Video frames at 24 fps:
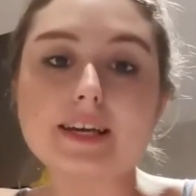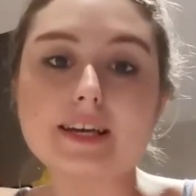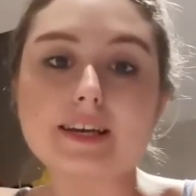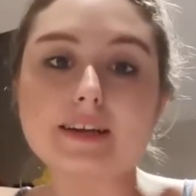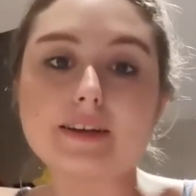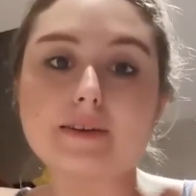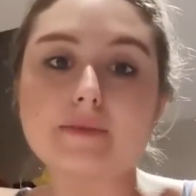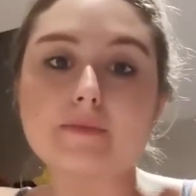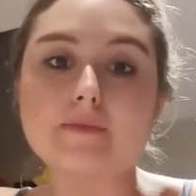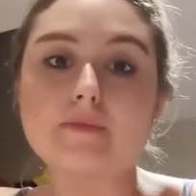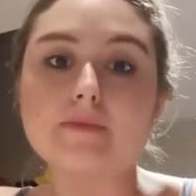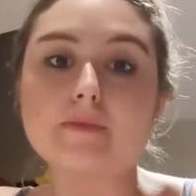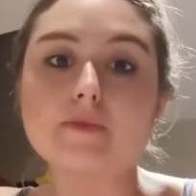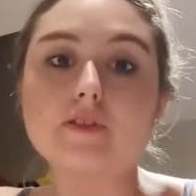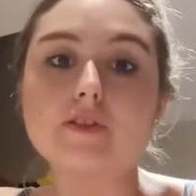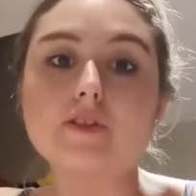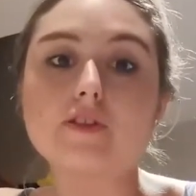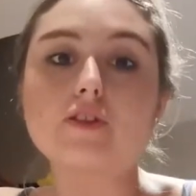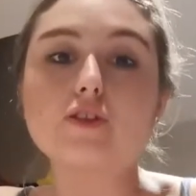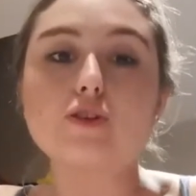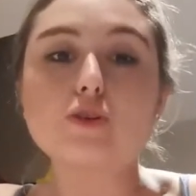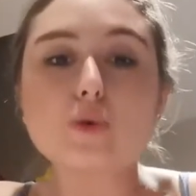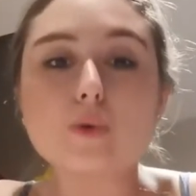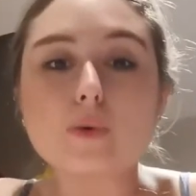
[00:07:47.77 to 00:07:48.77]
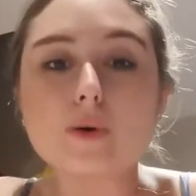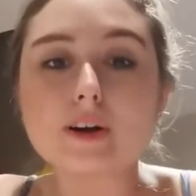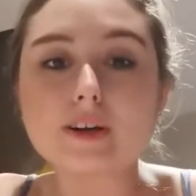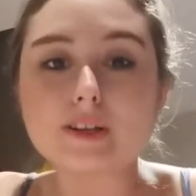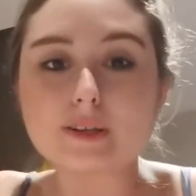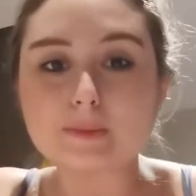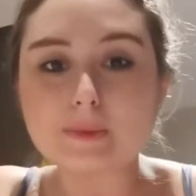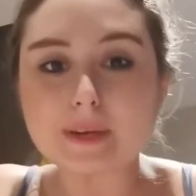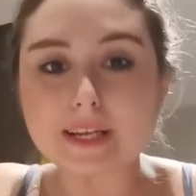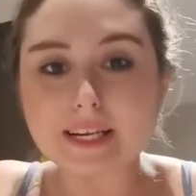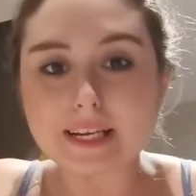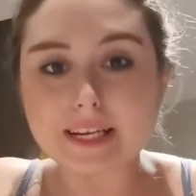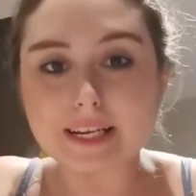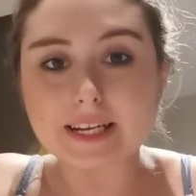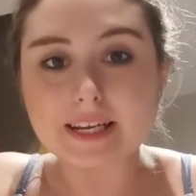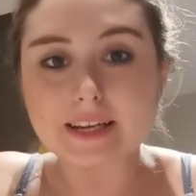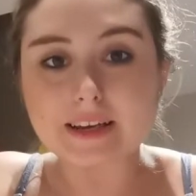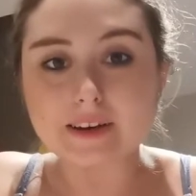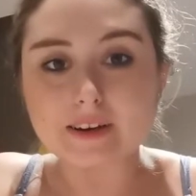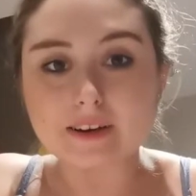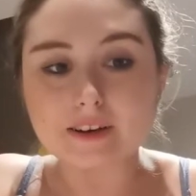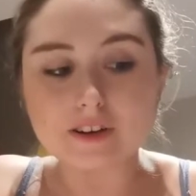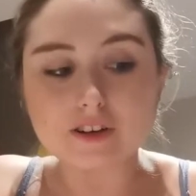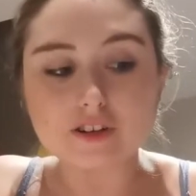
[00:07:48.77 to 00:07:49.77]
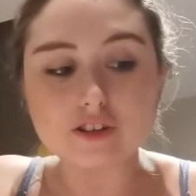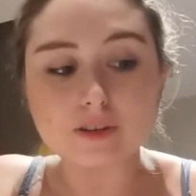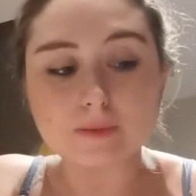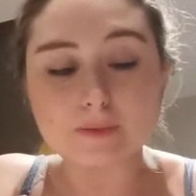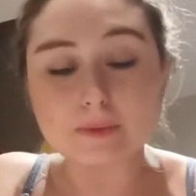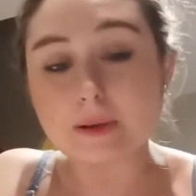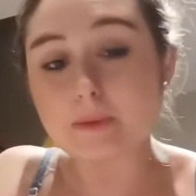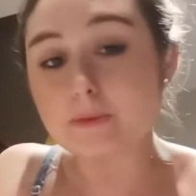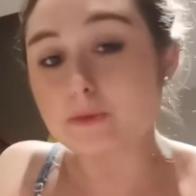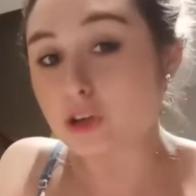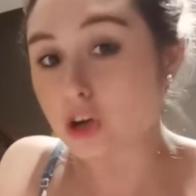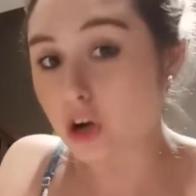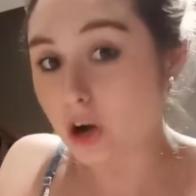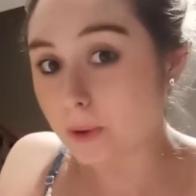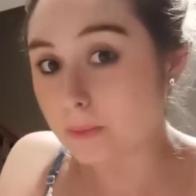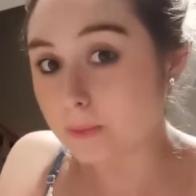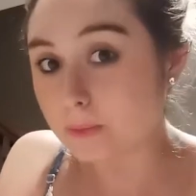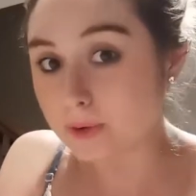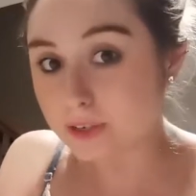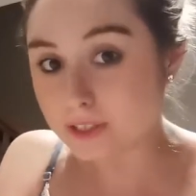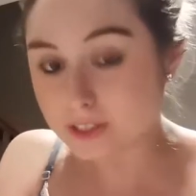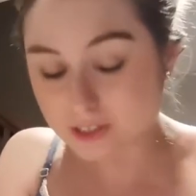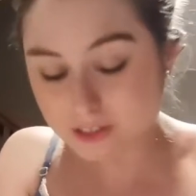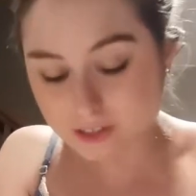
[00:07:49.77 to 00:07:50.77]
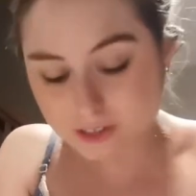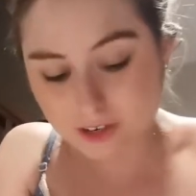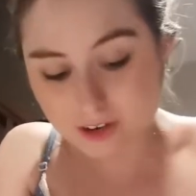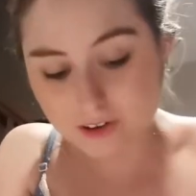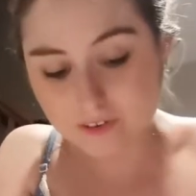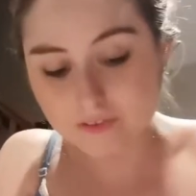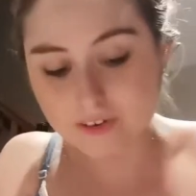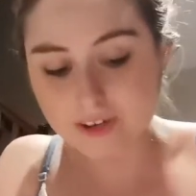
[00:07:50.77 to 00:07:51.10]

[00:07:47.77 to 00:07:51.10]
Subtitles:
The toys mainly sometimes come with stuff.